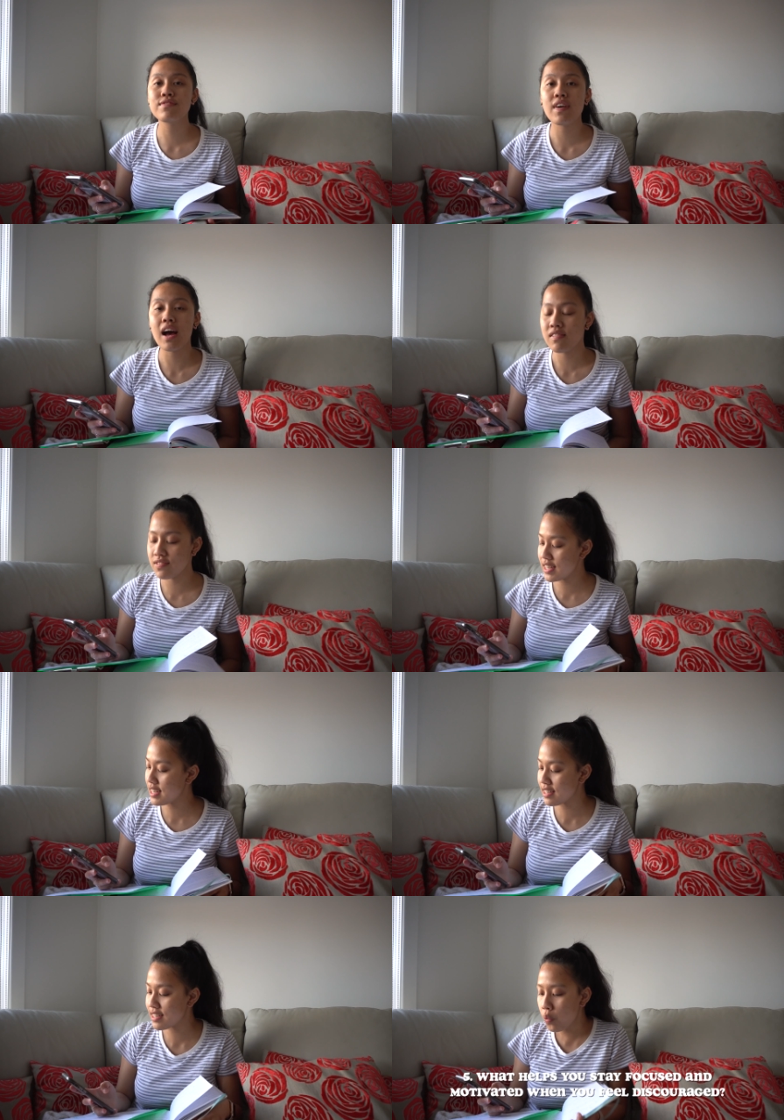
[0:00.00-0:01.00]
5
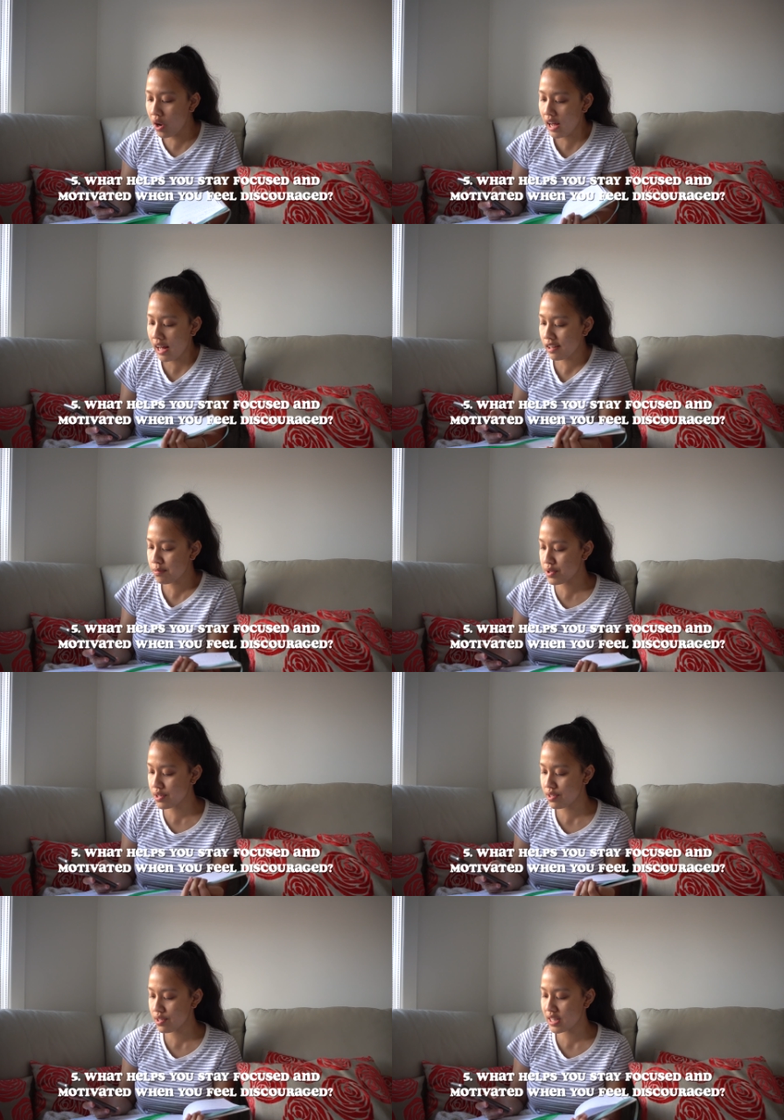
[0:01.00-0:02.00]
is, what helps
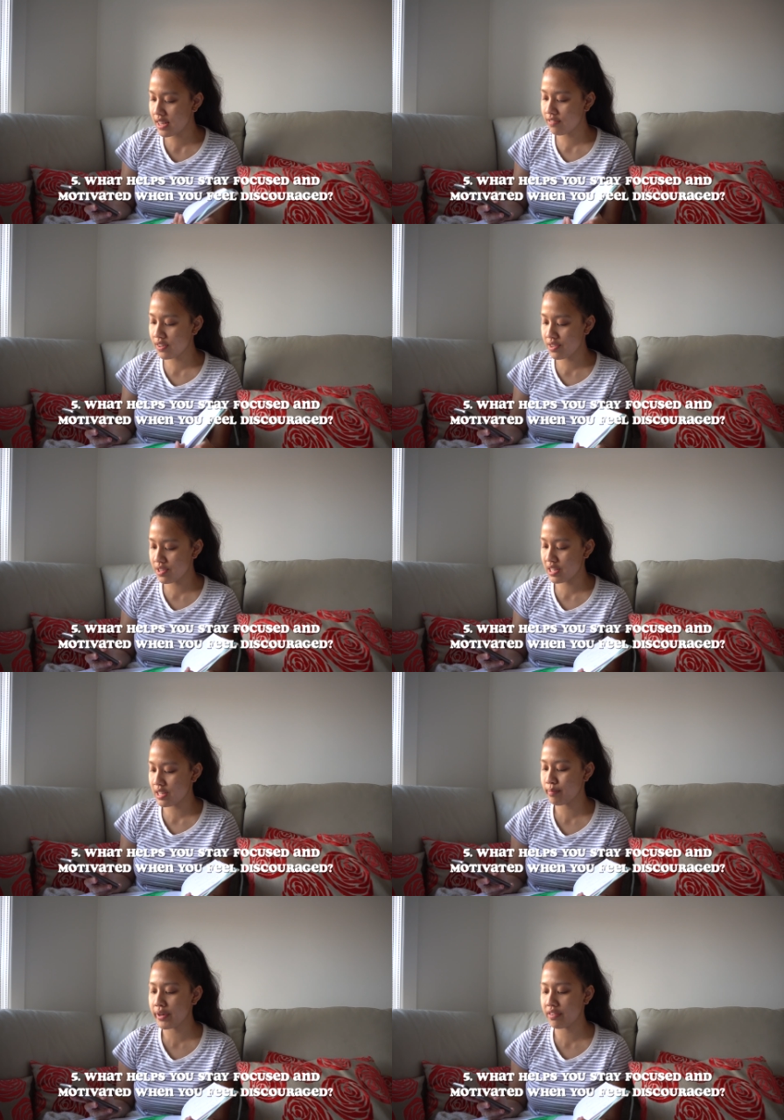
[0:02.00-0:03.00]
you stay focused
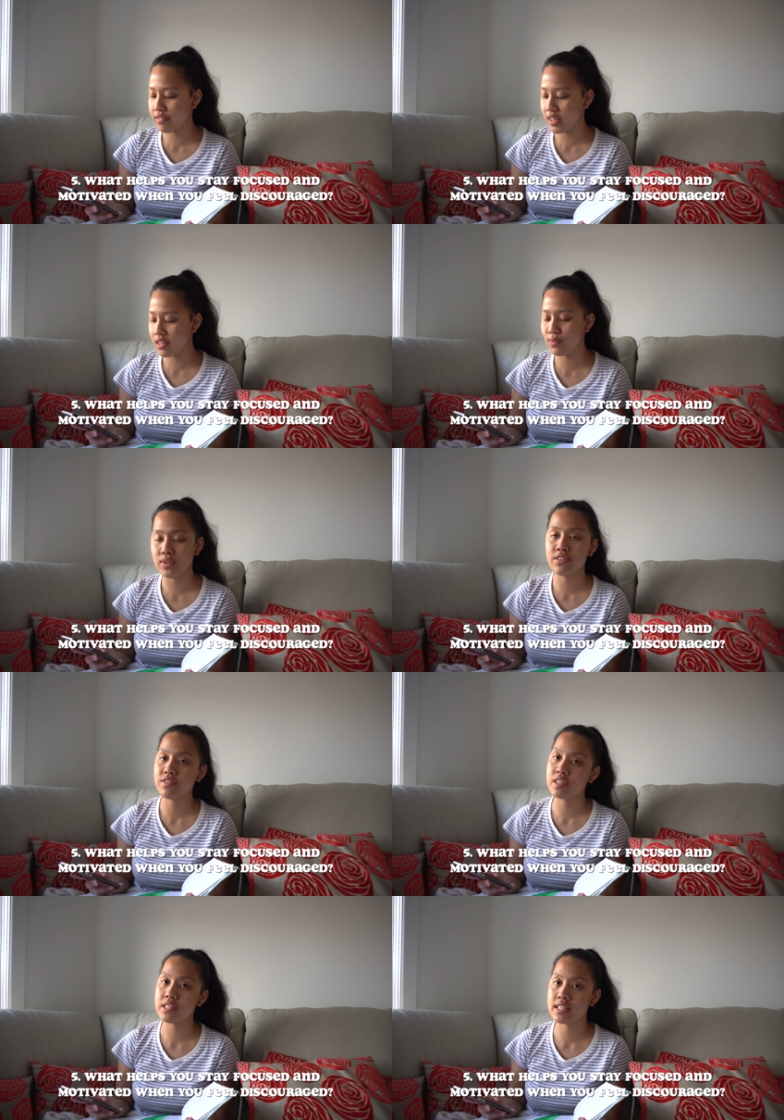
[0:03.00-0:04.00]
and motivated when you
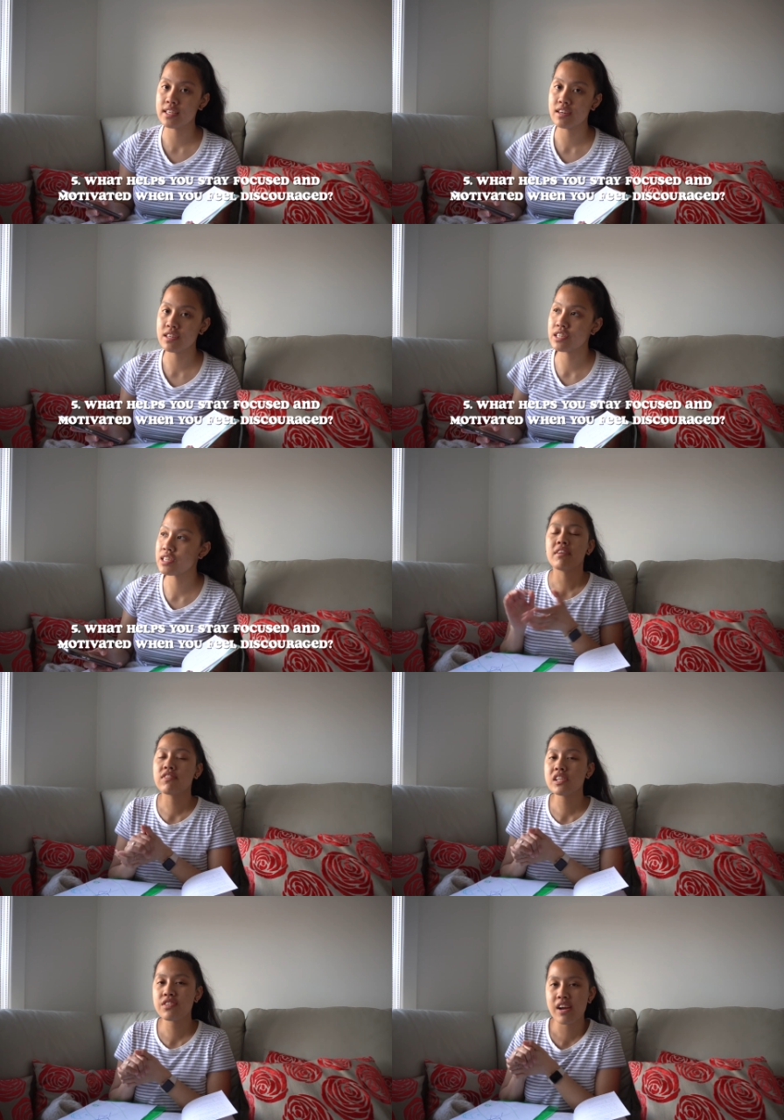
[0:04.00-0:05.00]
feel discouraged? My
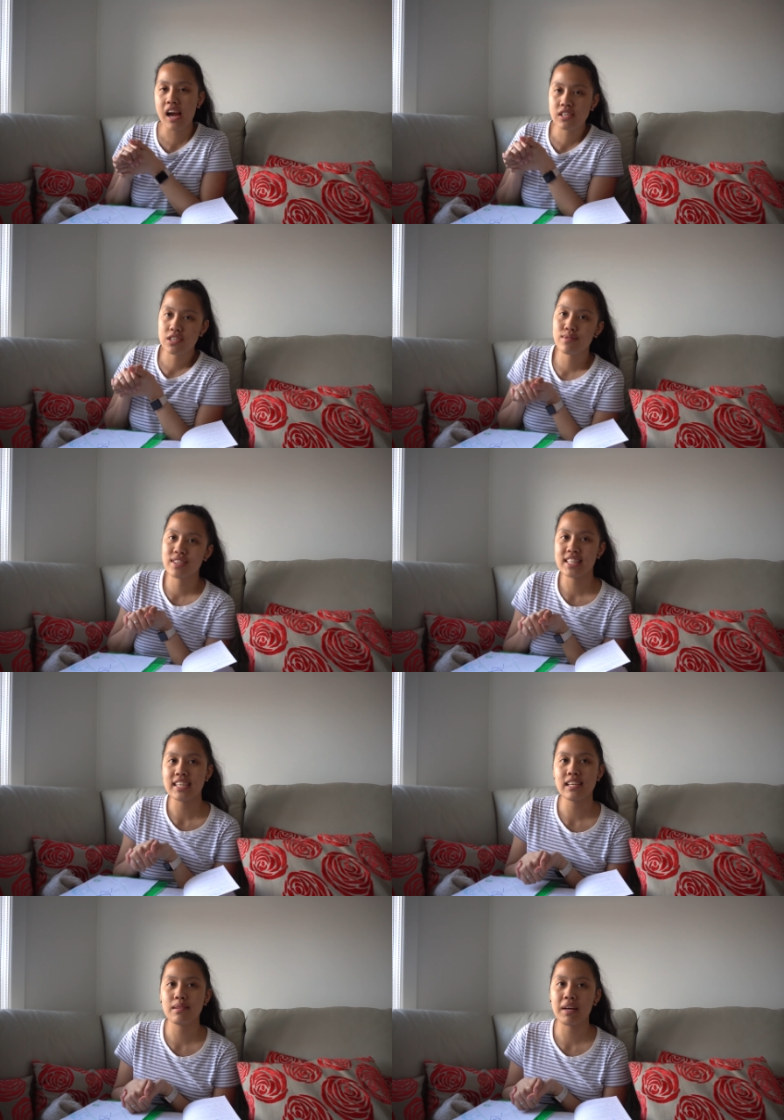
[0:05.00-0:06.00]
first reaction was
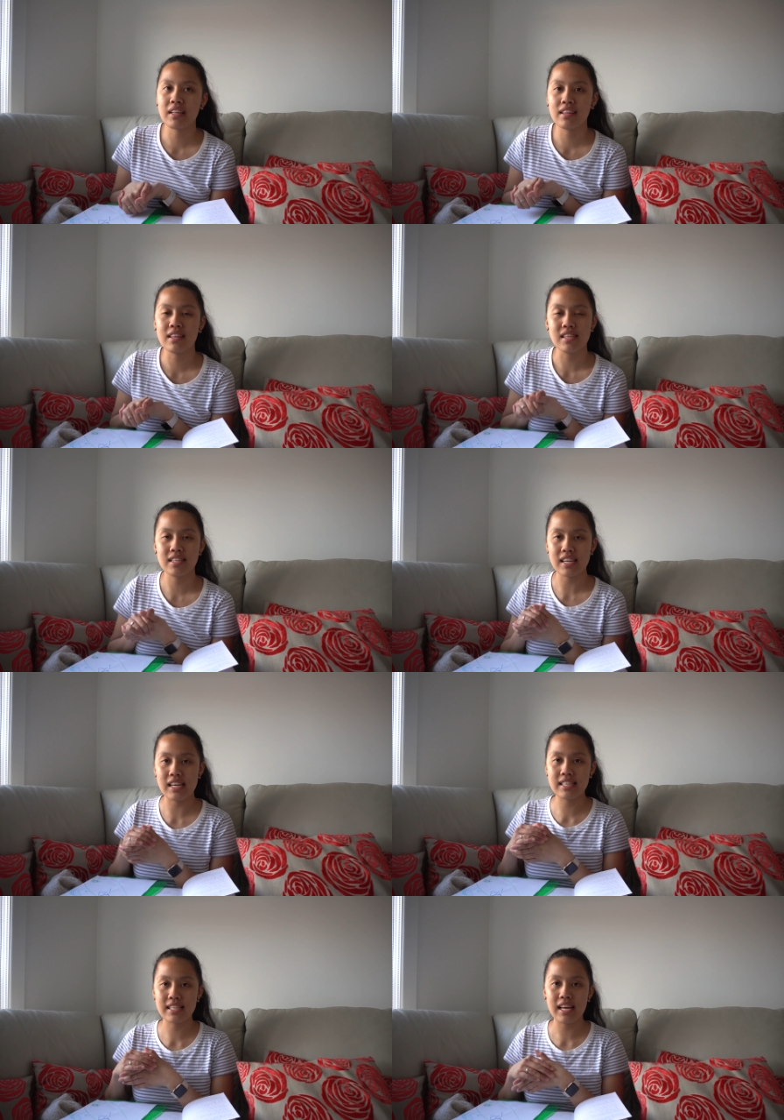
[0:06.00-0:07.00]
thinking about the things that
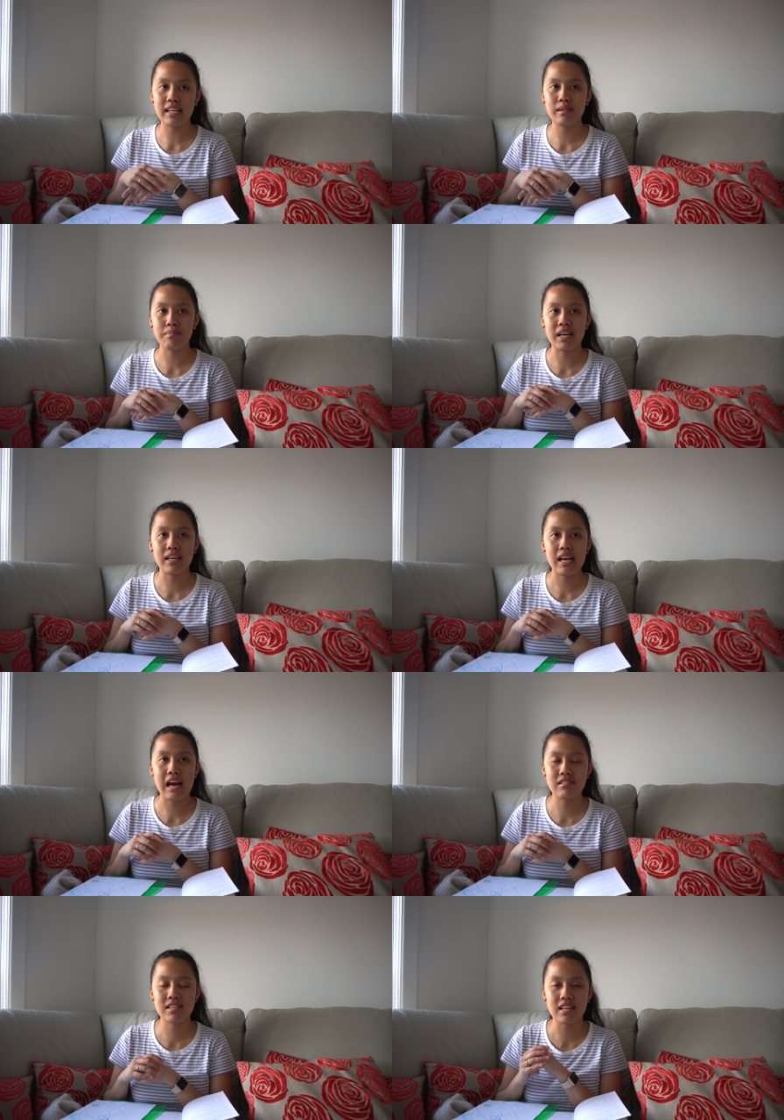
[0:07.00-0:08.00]
I said in my
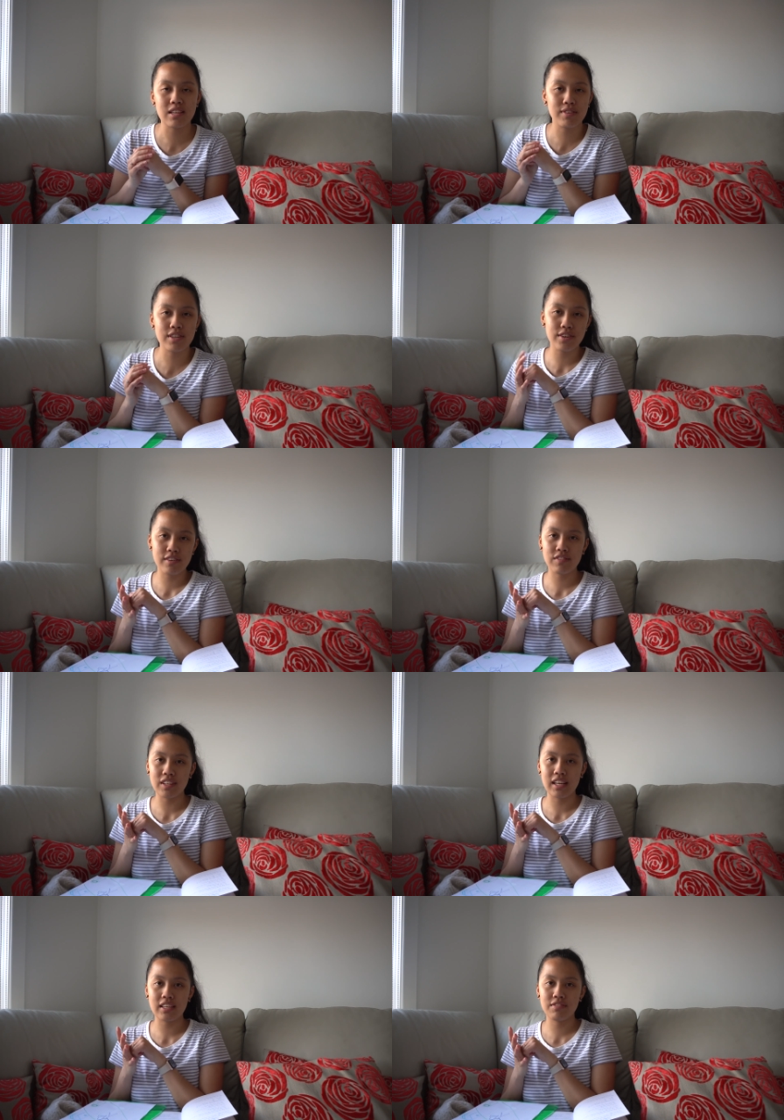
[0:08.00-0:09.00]
How to Study When You Don't
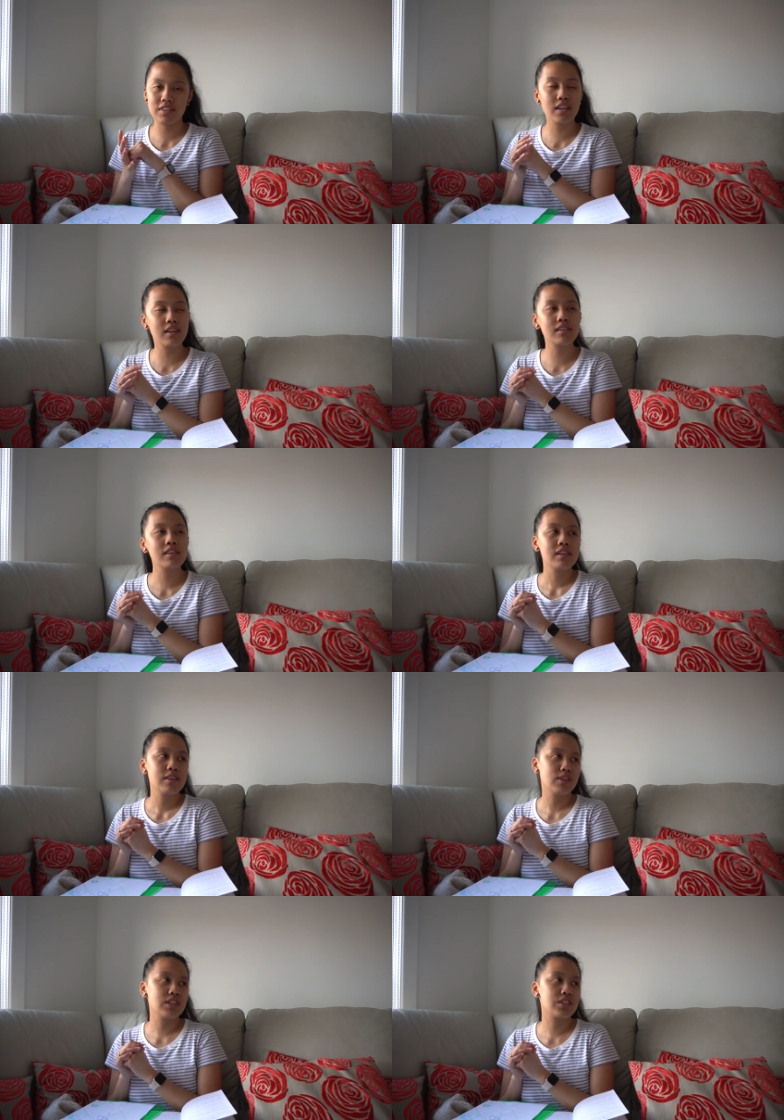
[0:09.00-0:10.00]
Feel Like It video,
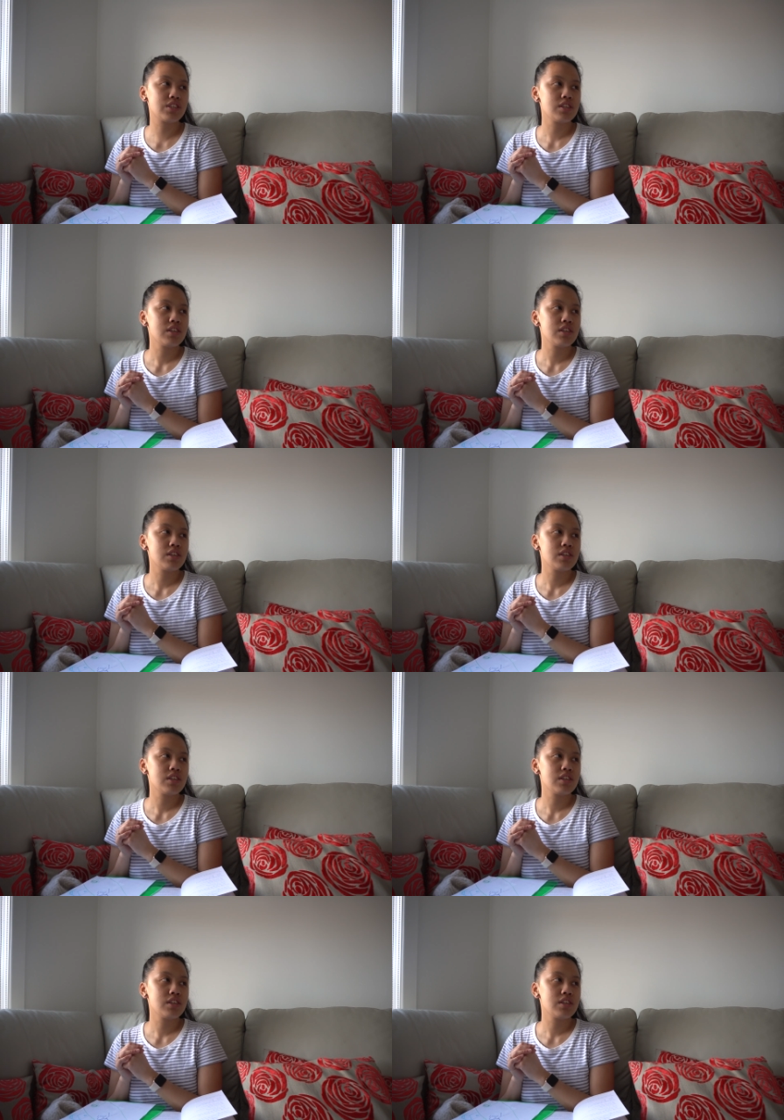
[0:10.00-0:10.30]
which,